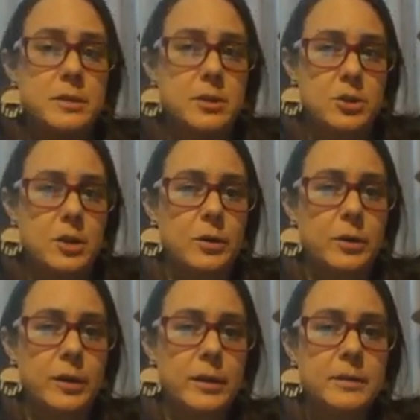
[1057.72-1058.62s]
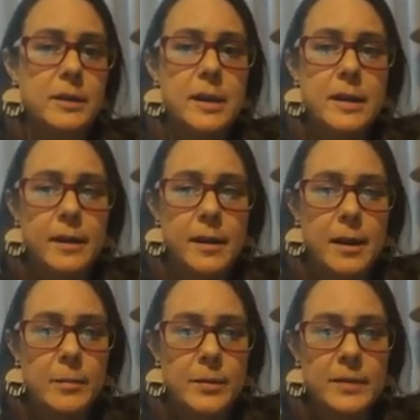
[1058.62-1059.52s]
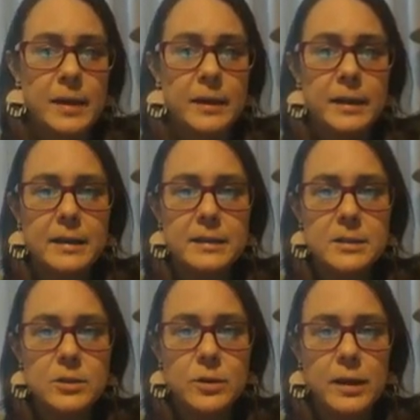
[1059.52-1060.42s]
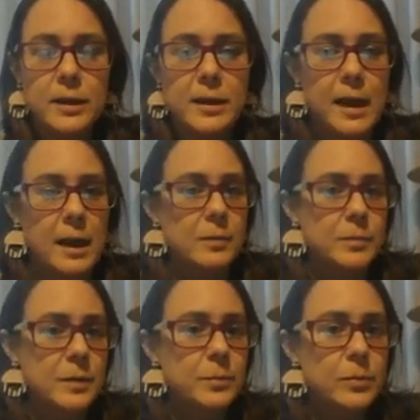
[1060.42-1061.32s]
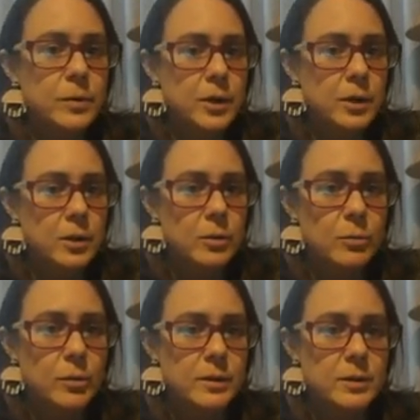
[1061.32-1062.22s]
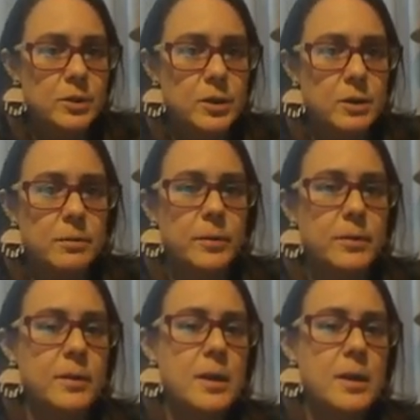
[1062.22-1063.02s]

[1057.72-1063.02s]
share it. In that case, you can add people who you would want to share it with